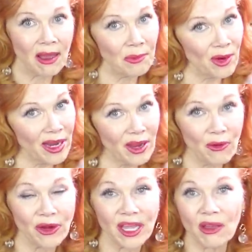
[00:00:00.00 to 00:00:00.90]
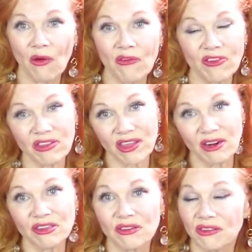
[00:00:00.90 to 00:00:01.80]
a priority over
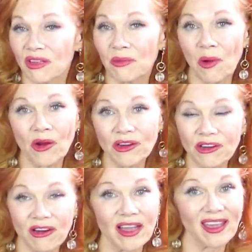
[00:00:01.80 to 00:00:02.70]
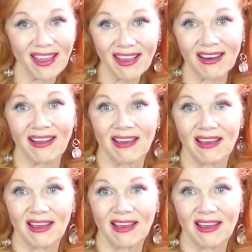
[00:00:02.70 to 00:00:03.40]
their, their partner again.